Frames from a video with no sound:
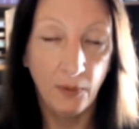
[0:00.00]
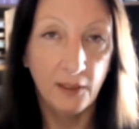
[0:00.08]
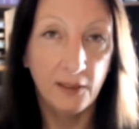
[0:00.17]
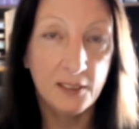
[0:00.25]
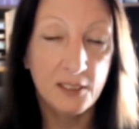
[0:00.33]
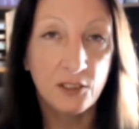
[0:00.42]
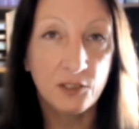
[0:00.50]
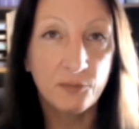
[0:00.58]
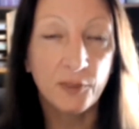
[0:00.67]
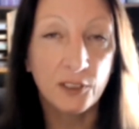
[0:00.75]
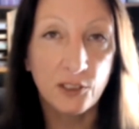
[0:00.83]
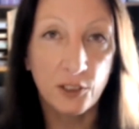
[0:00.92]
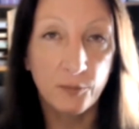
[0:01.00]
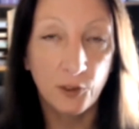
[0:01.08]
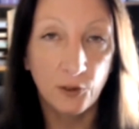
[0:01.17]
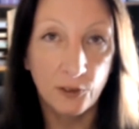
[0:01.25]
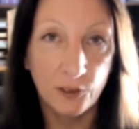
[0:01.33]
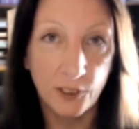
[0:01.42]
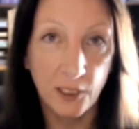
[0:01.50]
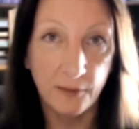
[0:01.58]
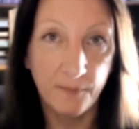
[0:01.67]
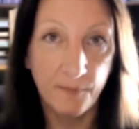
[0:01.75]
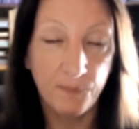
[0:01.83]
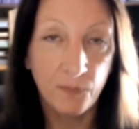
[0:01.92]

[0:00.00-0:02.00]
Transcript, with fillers: Now, listen to my terminology.